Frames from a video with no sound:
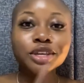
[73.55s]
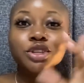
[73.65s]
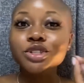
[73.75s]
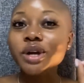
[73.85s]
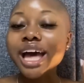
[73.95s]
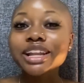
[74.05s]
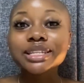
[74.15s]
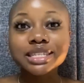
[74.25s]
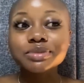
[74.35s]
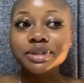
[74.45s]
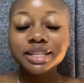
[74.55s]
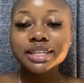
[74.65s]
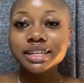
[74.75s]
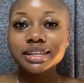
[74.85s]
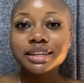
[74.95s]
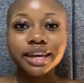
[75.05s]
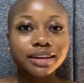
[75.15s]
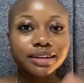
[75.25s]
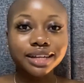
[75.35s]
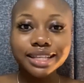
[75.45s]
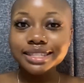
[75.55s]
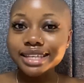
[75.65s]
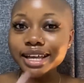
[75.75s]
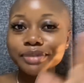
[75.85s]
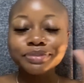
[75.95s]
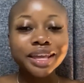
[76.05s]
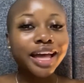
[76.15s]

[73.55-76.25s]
So I desperately needed like a cleanser.